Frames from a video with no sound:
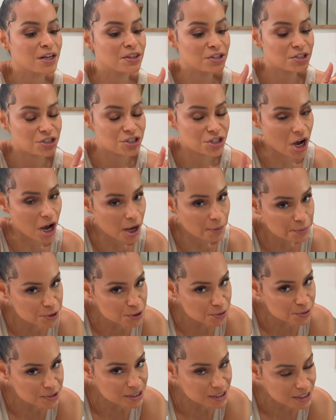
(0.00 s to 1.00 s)
The job
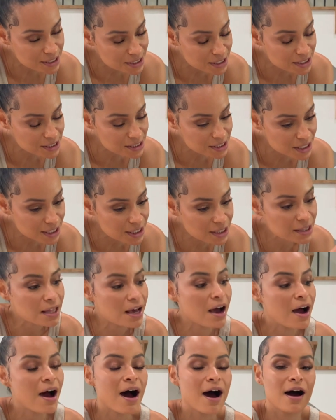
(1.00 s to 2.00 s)
shoots the 16th.
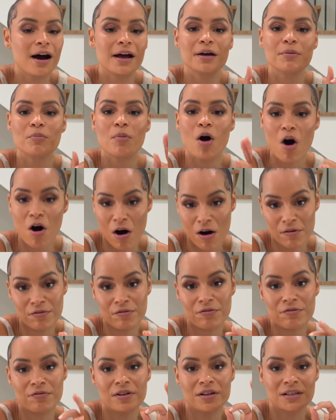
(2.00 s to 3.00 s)
I am
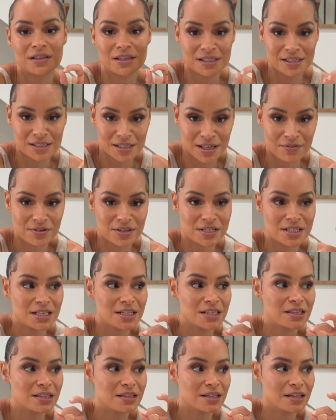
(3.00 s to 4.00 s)
off the
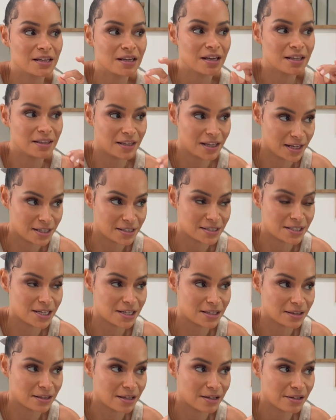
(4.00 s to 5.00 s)
17th and the
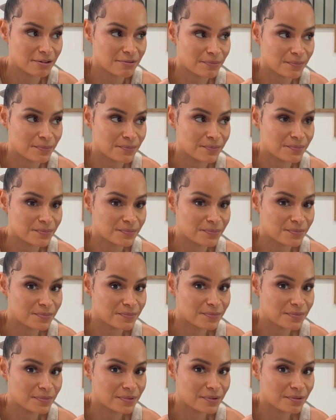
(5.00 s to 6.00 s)
18th,
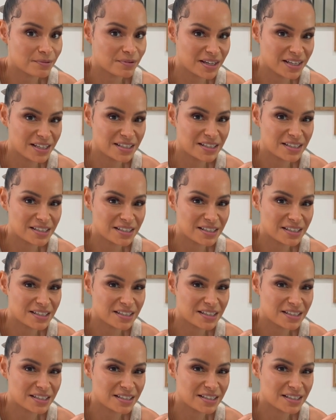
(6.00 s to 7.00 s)
right?
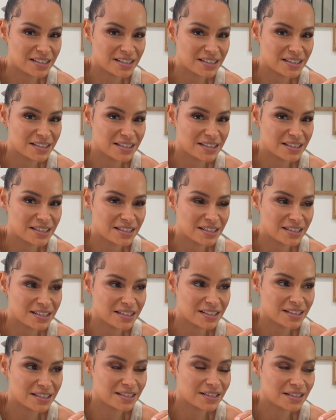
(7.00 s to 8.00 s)
Mm-hmm.
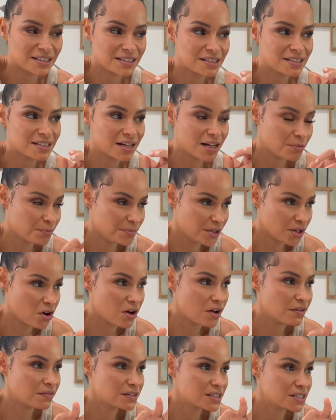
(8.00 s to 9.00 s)
I'll be
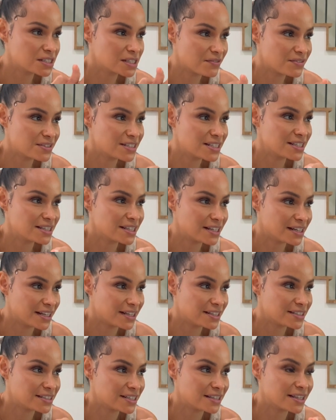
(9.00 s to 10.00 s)
off the 17th and
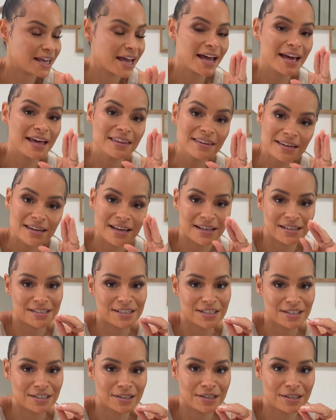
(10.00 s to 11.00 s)
18th and the
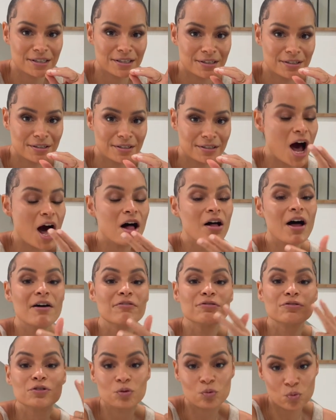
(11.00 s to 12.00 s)
19th. Yes. I'll
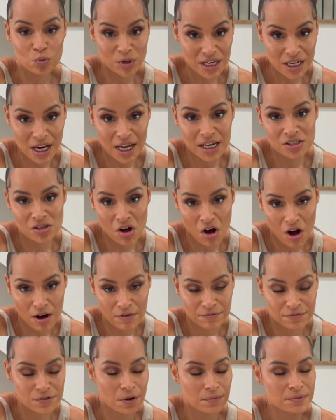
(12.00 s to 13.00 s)
have 3 days
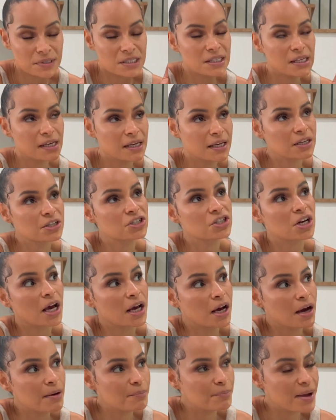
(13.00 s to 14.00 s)
off. So I was thinking, should I
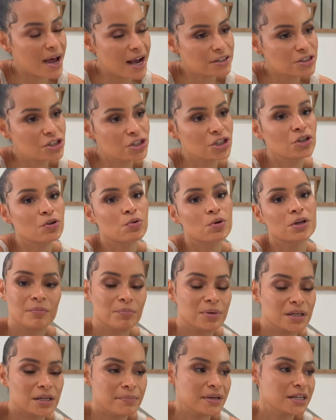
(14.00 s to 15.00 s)
come back to New York?
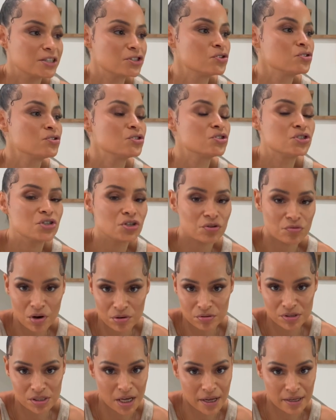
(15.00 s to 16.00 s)
But it makes
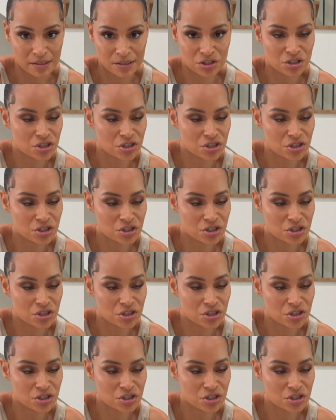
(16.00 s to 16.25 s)
zero sense.